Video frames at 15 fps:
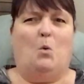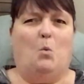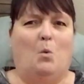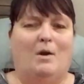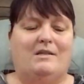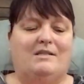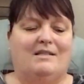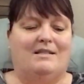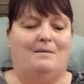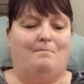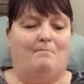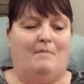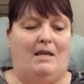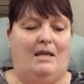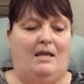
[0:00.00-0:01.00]
What does it
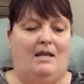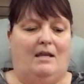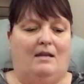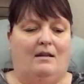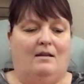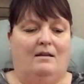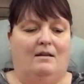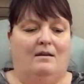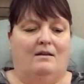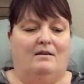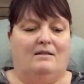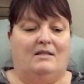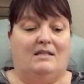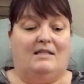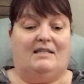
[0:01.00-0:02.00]
mean
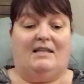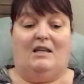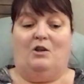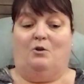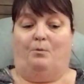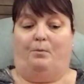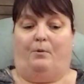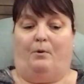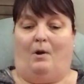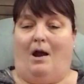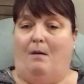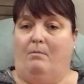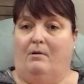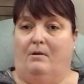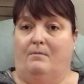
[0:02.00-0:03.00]
to see your
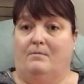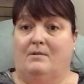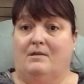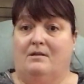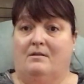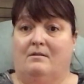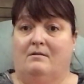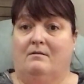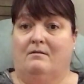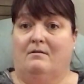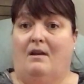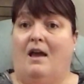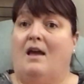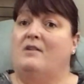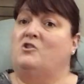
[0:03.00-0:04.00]
problems
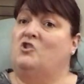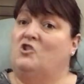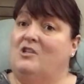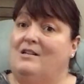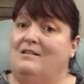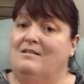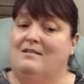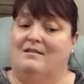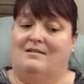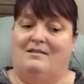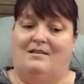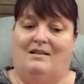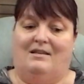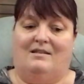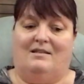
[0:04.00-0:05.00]
as Jesus
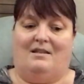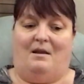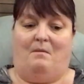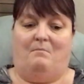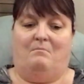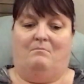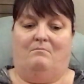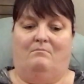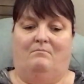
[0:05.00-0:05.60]
sees them?